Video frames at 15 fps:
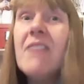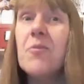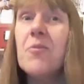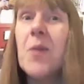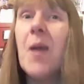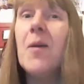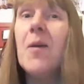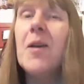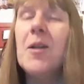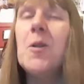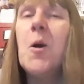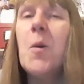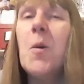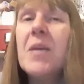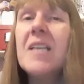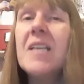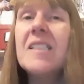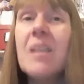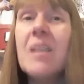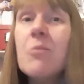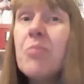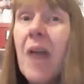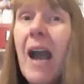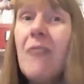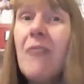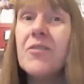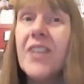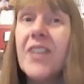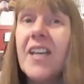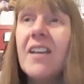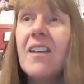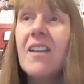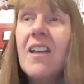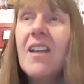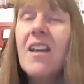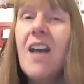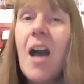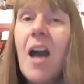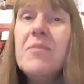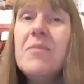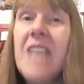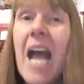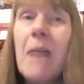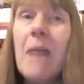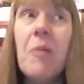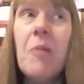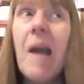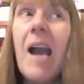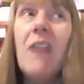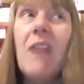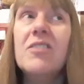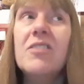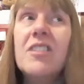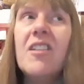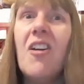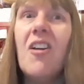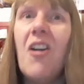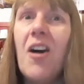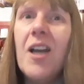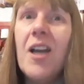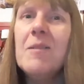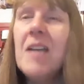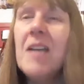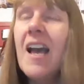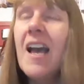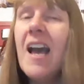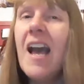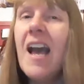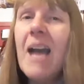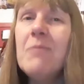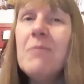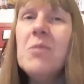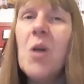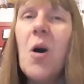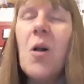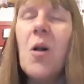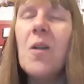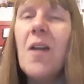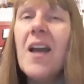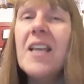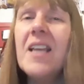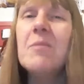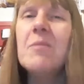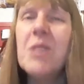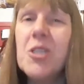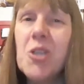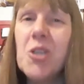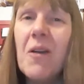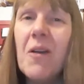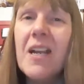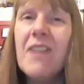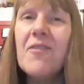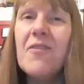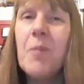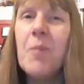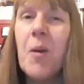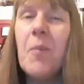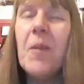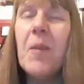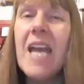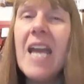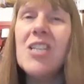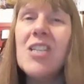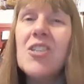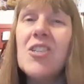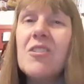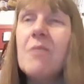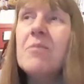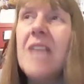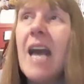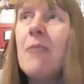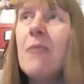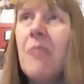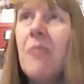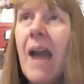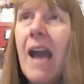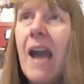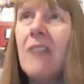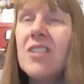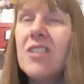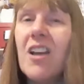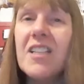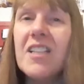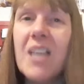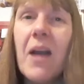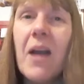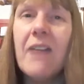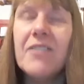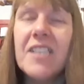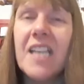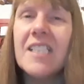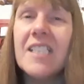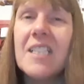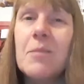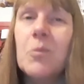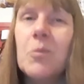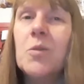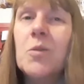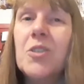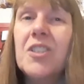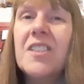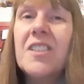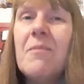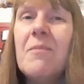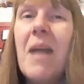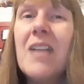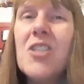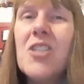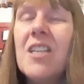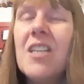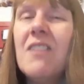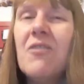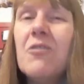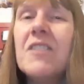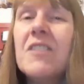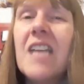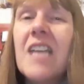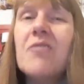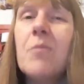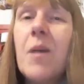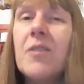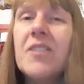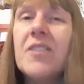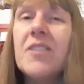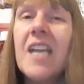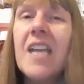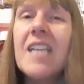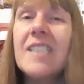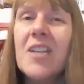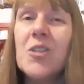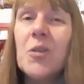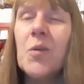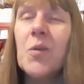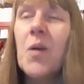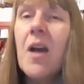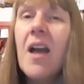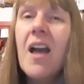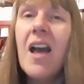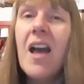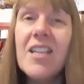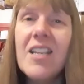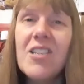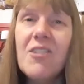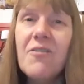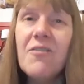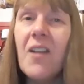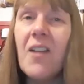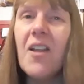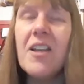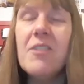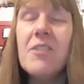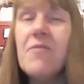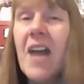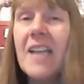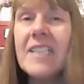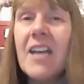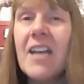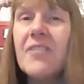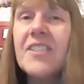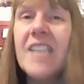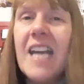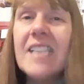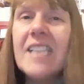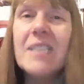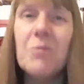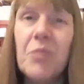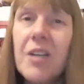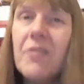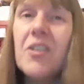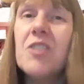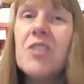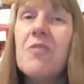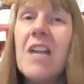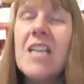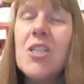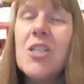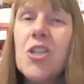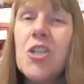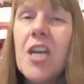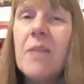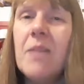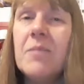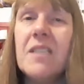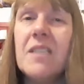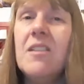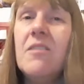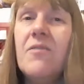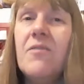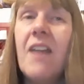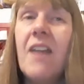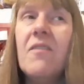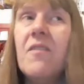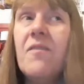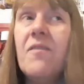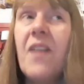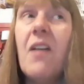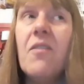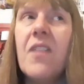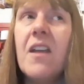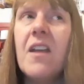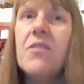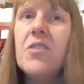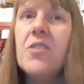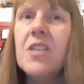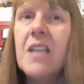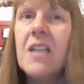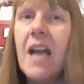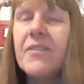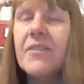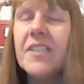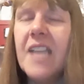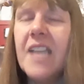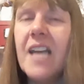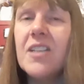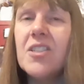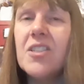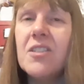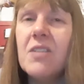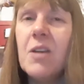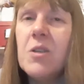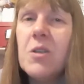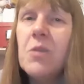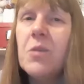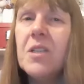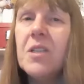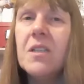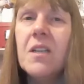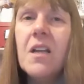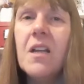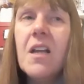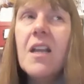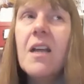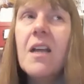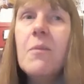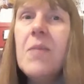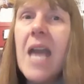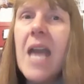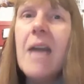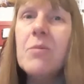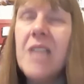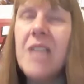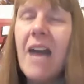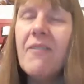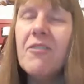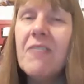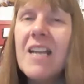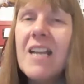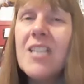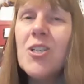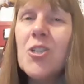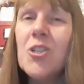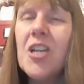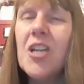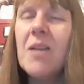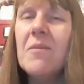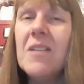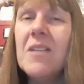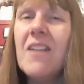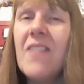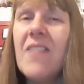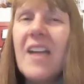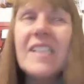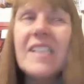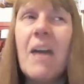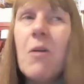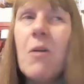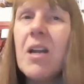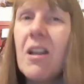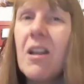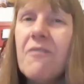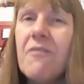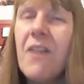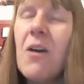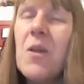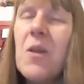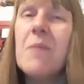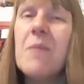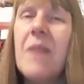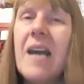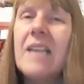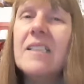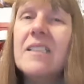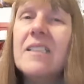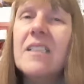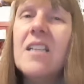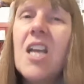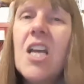about it a lot because I'm proud of it. I'm damn proud that I am not like the majority of the population. I'm damn proud that I don't have sex anymore. Just imagine if you're a sex-repulsed asexual and you felt like you've had to have sex in previous relationships, and you felt that if you didn't have sex, you know, you wouldn't be able to have a relationship. You know, that's how I kind of felt in the past. And